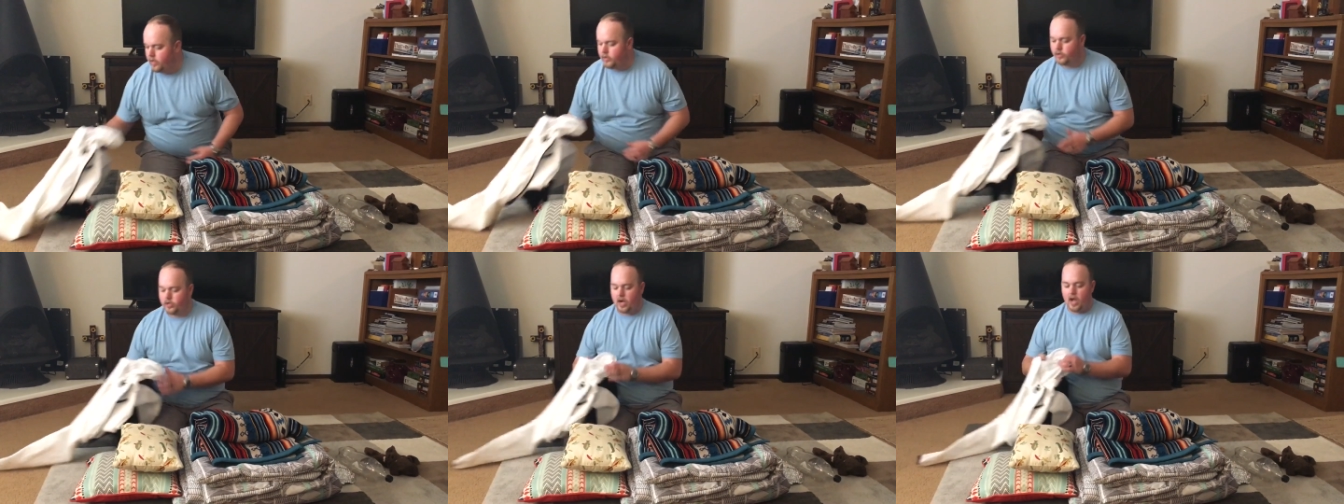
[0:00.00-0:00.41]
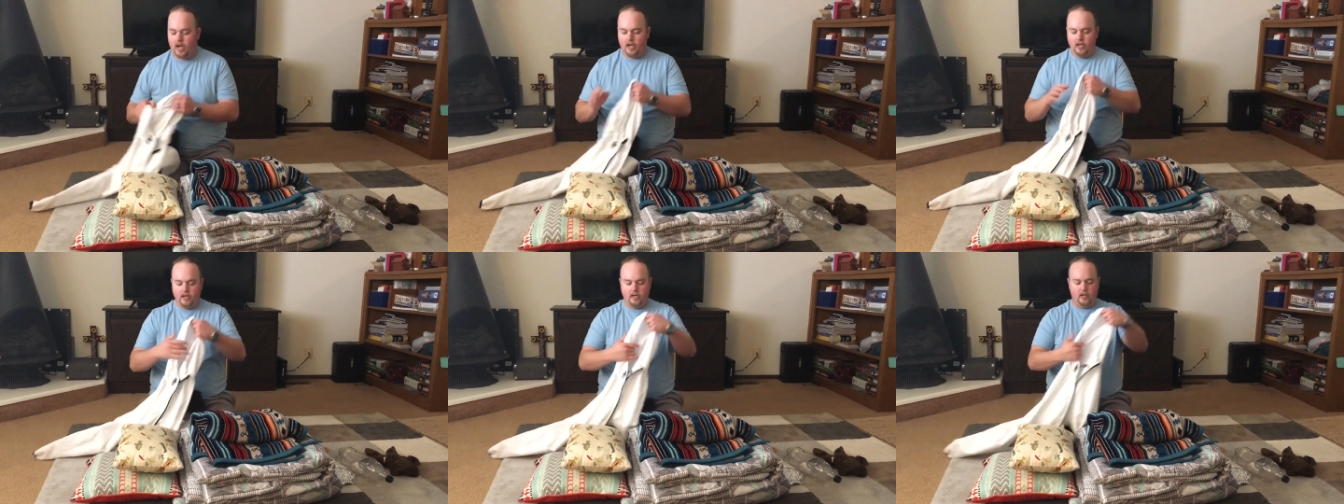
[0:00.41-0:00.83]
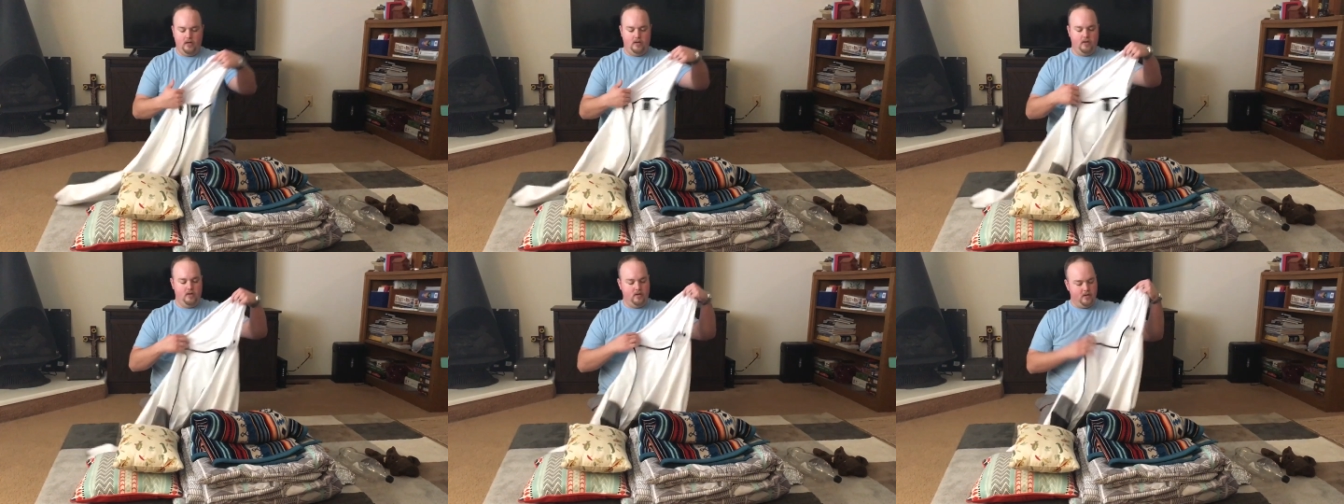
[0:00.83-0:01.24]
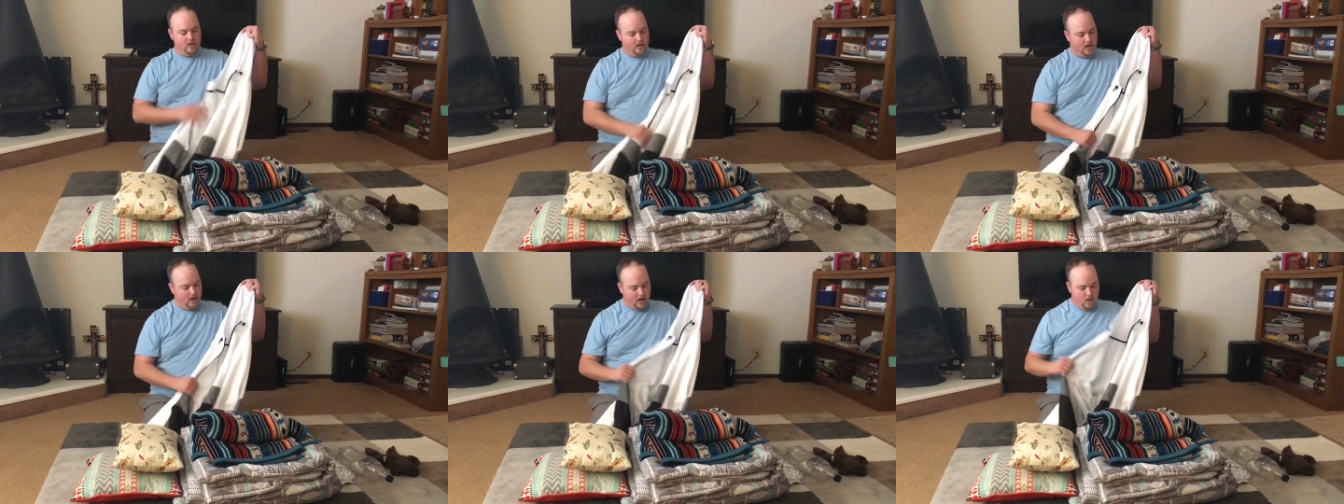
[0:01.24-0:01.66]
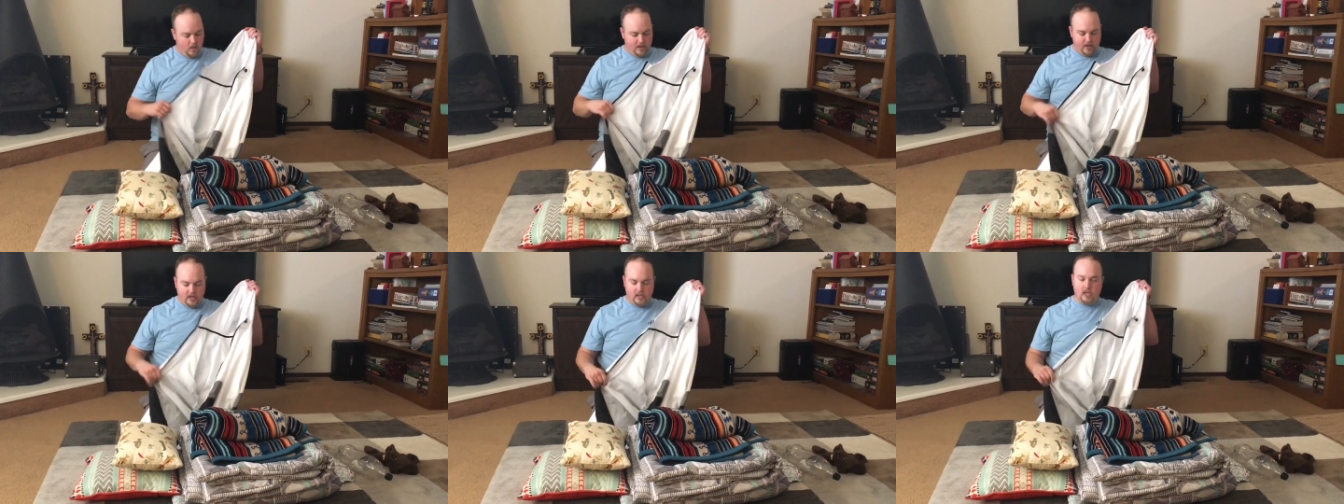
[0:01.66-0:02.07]
jacket uh,
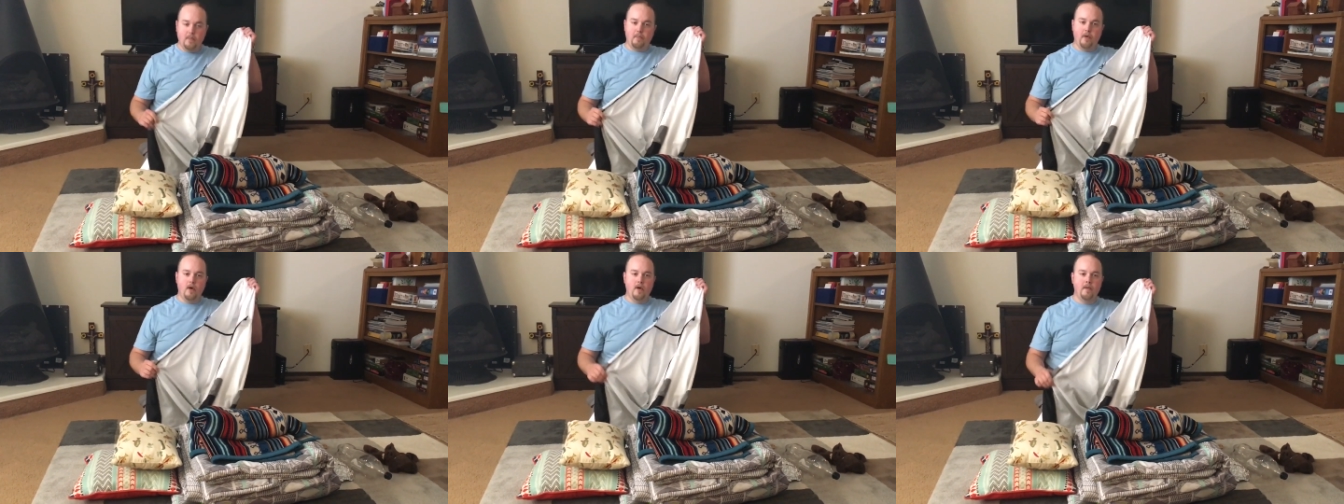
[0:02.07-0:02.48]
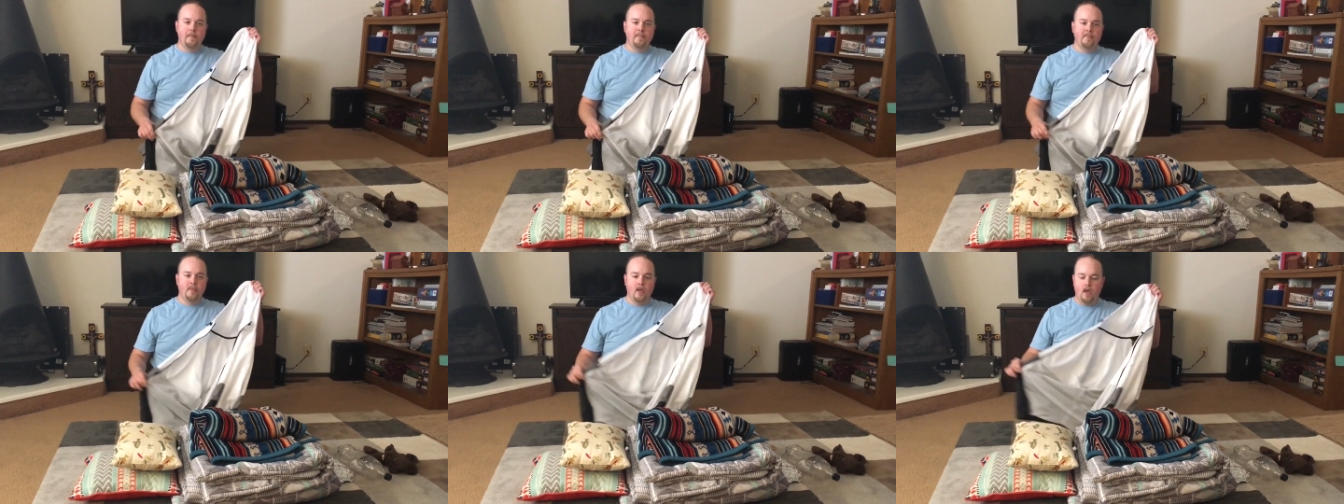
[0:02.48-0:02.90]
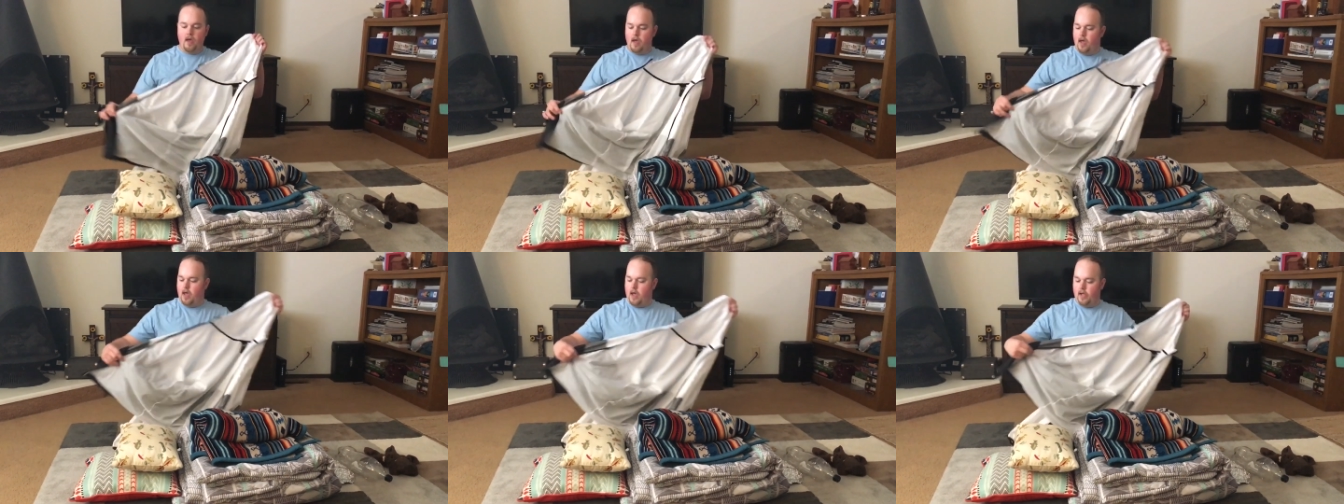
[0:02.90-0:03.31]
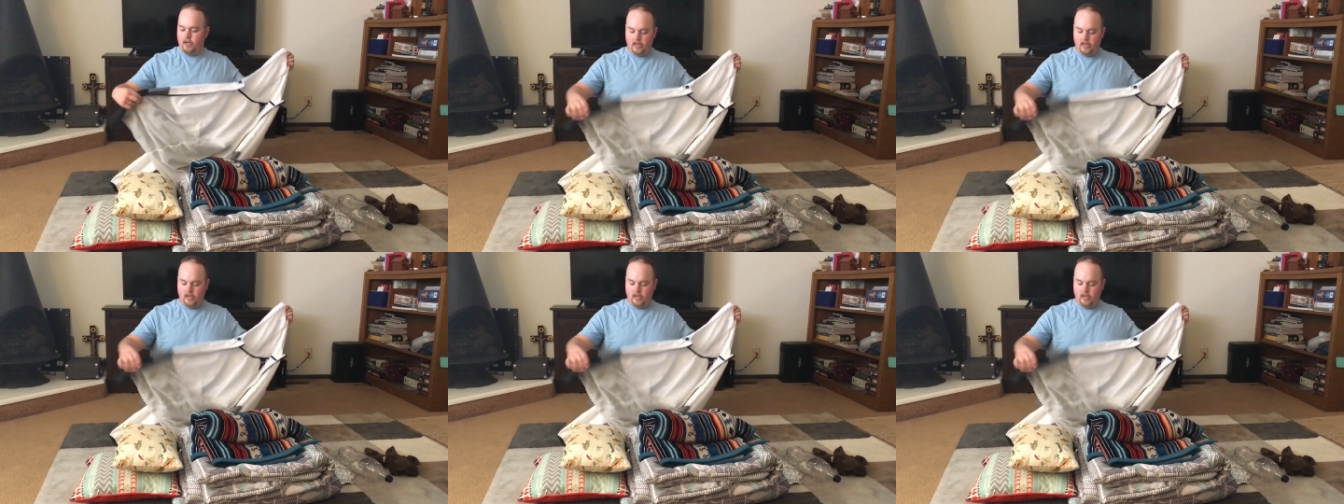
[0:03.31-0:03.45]
with a zipper and